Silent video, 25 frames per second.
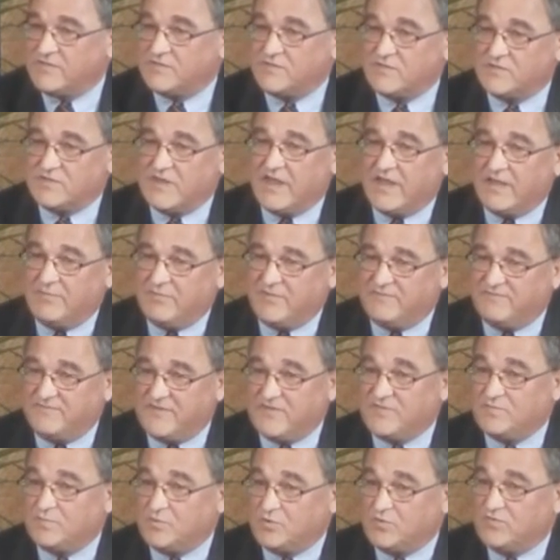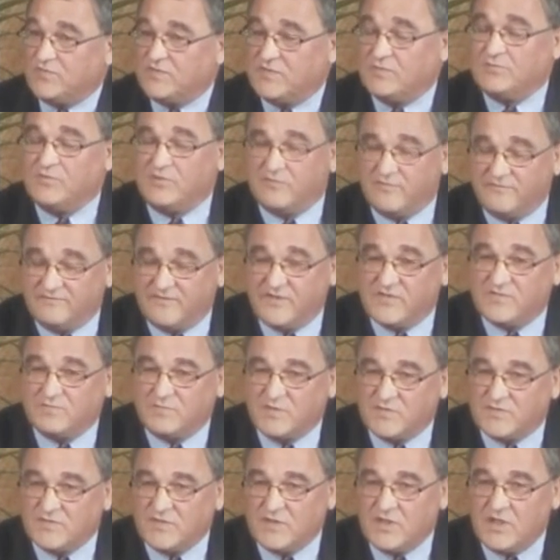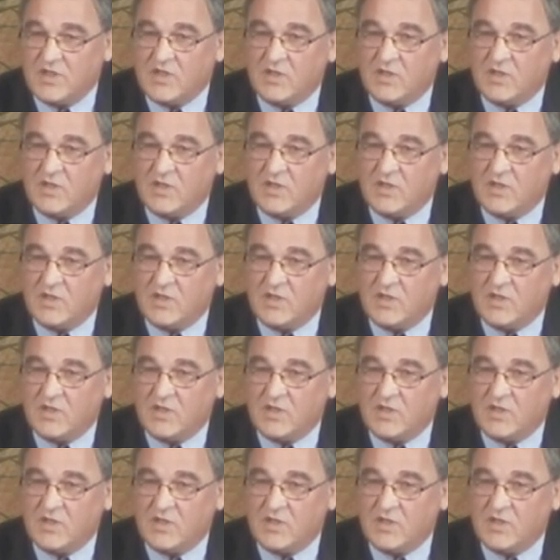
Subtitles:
The same investment or similar investments